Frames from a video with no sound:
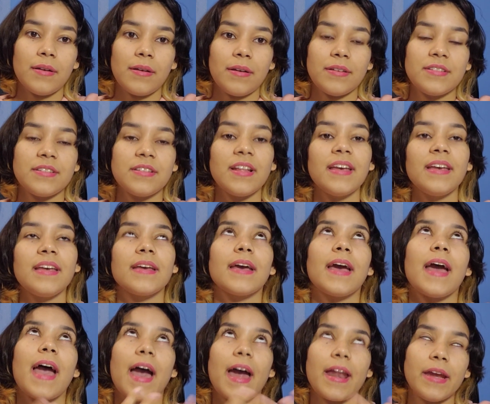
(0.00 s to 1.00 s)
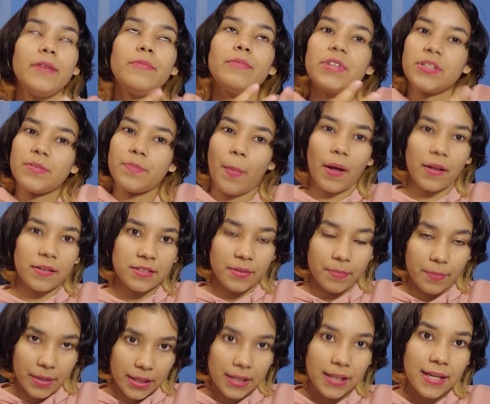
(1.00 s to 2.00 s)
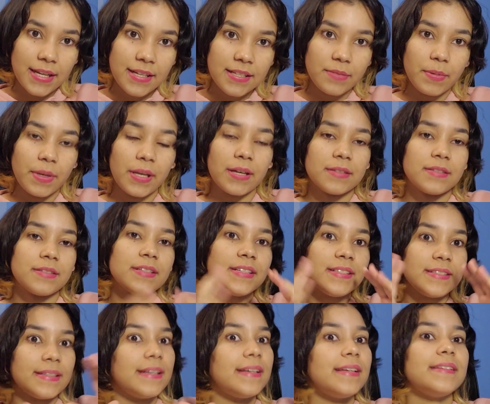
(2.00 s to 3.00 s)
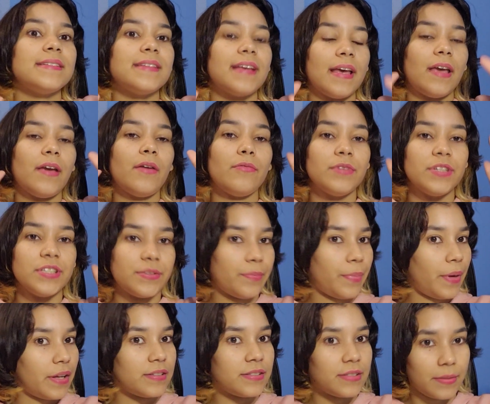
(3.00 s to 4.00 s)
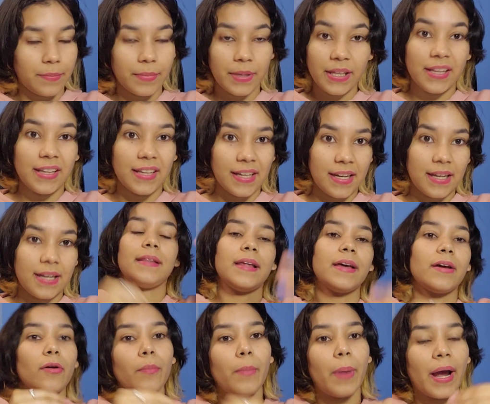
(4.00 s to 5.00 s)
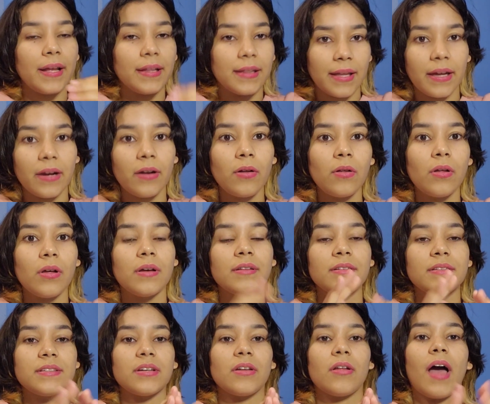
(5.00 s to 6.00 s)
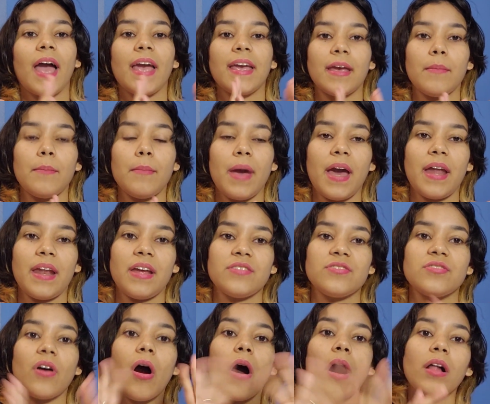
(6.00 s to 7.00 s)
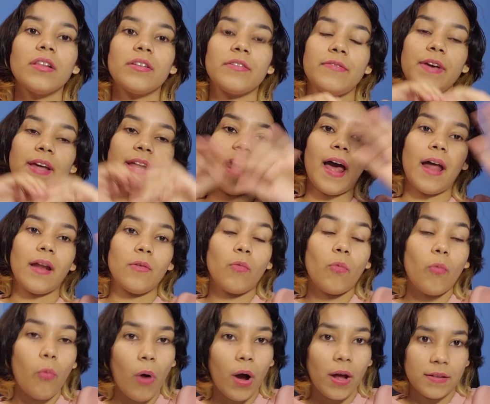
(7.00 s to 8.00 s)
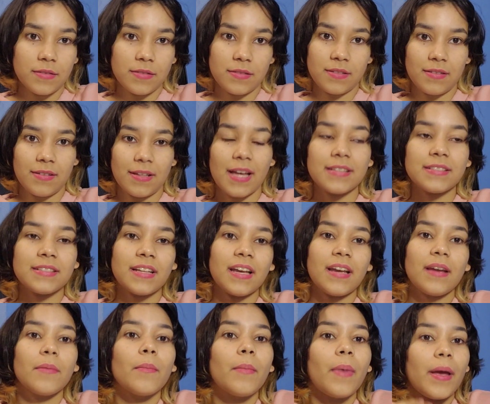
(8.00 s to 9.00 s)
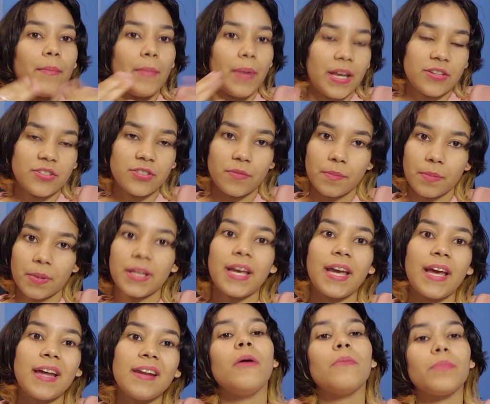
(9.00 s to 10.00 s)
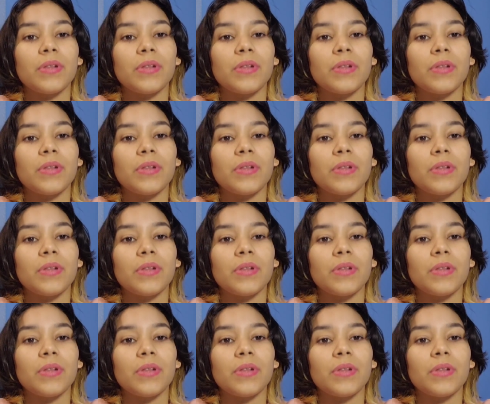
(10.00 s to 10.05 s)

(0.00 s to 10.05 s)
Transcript: It's like adding responsibilities, because this is a responsibility, little by little, until I can manage all of it at once. That's like my major plan.